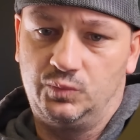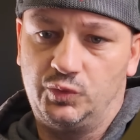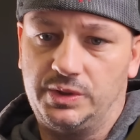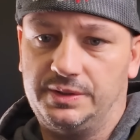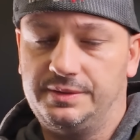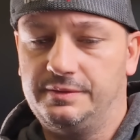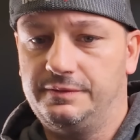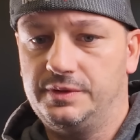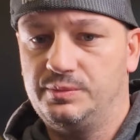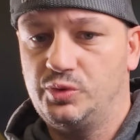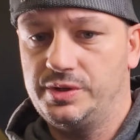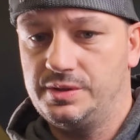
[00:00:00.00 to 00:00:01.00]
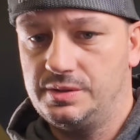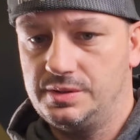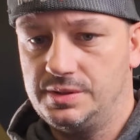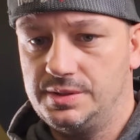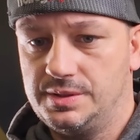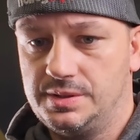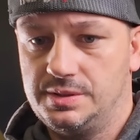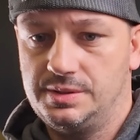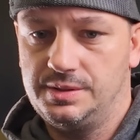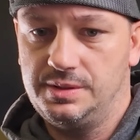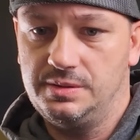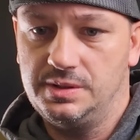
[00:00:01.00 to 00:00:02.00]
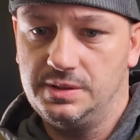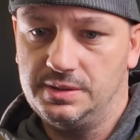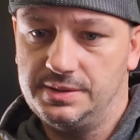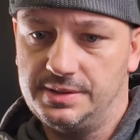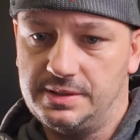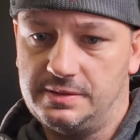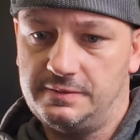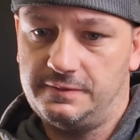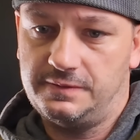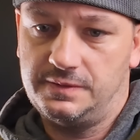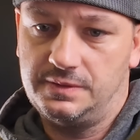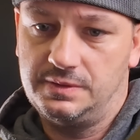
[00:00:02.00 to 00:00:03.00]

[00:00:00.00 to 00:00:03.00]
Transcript: So that's the firmware on the unit itself.